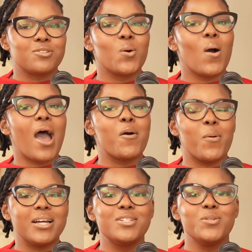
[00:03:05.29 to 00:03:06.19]
So I
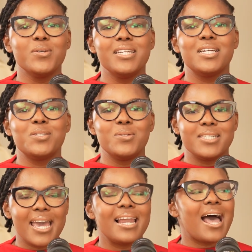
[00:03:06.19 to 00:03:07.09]
want Lungile to
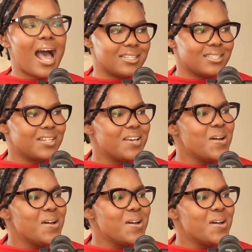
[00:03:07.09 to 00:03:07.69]
tell us,